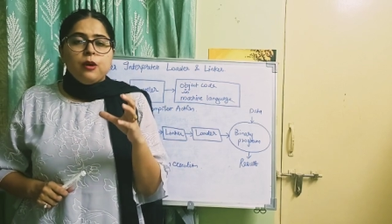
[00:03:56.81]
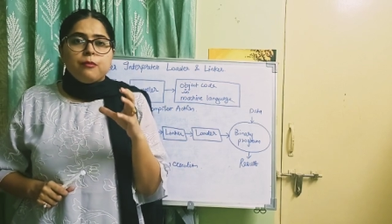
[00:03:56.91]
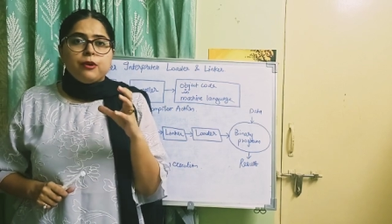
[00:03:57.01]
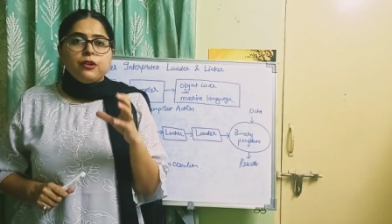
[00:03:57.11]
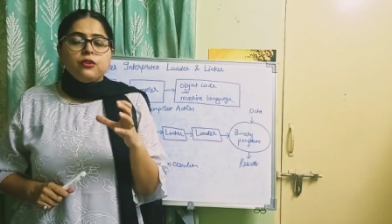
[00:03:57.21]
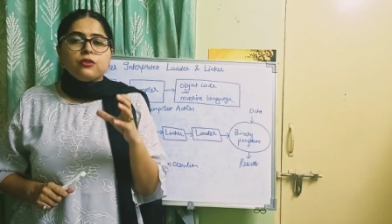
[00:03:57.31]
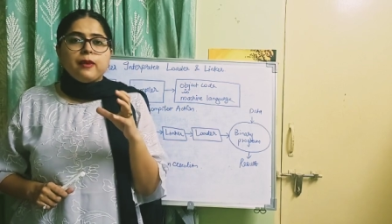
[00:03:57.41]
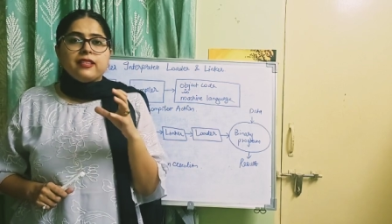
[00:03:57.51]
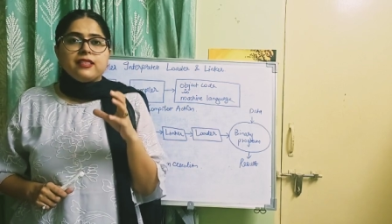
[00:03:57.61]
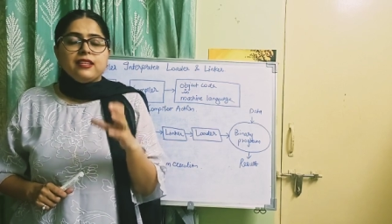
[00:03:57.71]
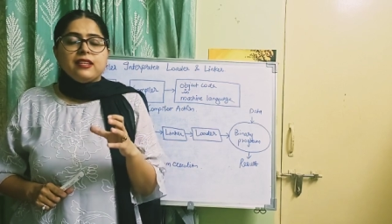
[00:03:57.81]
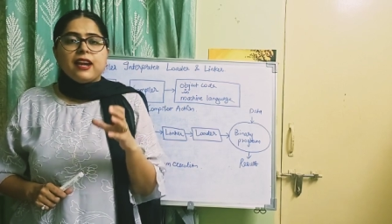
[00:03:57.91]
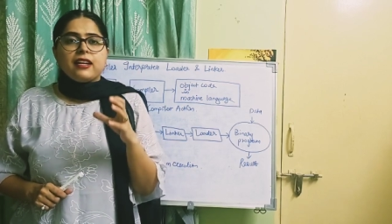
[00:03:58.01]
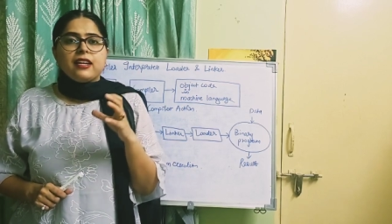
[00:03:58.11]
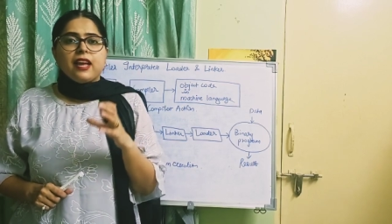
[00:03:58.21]
produced by
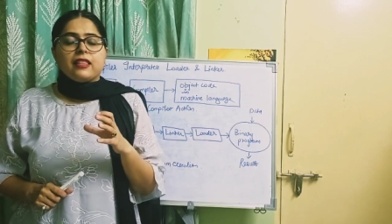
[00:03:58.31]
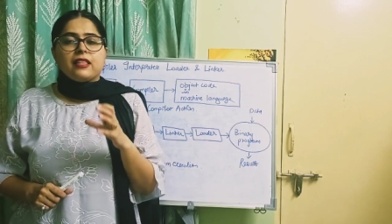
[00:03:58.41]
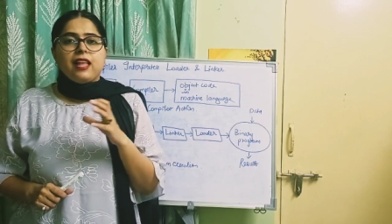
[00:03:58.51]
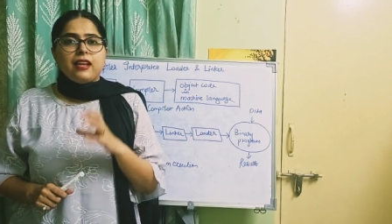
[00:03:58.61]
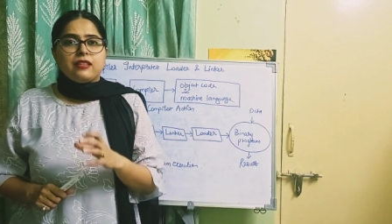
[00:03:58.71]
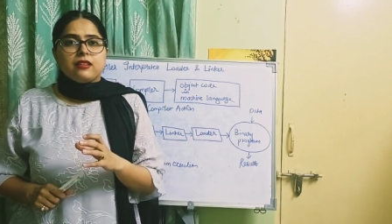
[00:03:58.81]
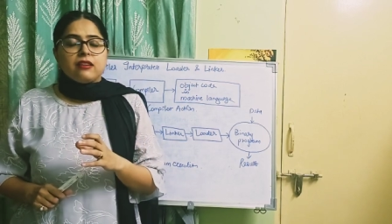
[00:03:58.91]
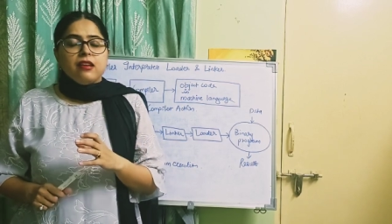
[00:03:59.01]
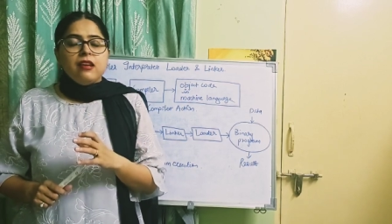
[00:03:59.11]
syntactic analyzer,